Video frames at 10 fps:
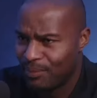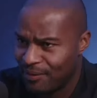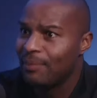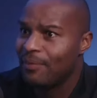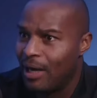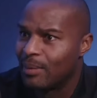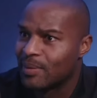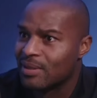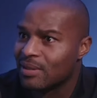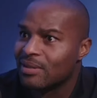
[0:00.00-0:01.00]
Flip-flops.
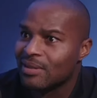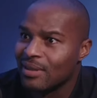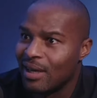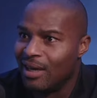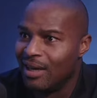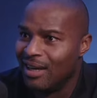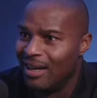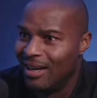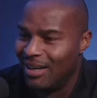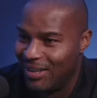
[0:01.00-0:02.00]

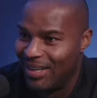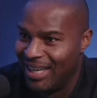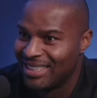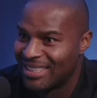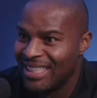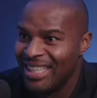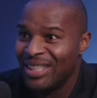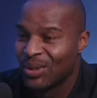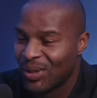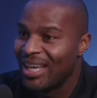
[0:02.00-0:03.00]
All right.
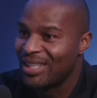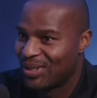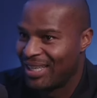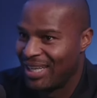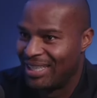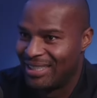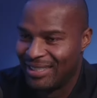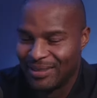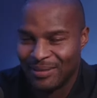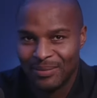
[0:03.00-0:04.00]
So here's your day,
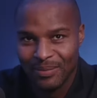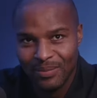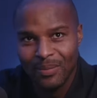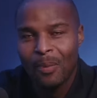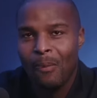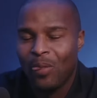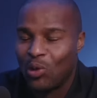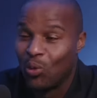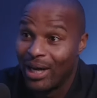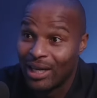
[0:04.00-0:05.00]
Jason.
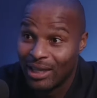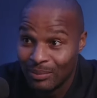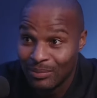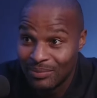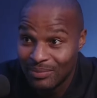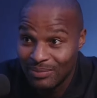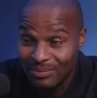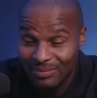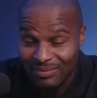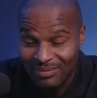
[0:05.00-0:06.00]
You wake up in,
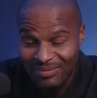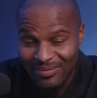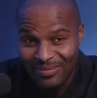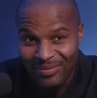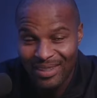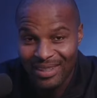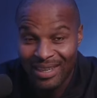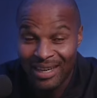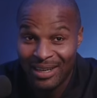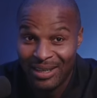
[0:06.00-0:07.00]

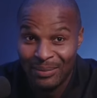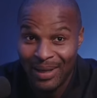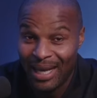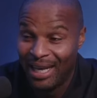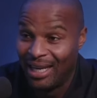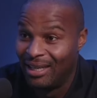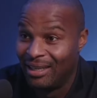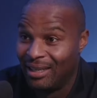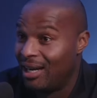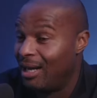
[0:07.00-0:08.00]

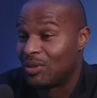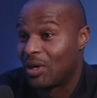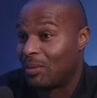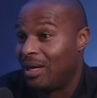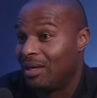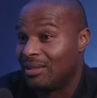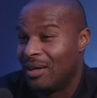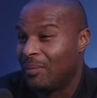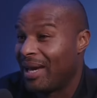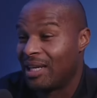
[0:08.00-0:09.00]
I'm talking about
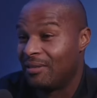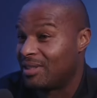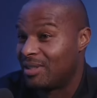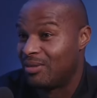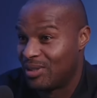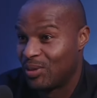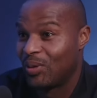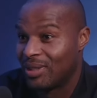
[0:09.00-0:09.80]
a magnificent resort.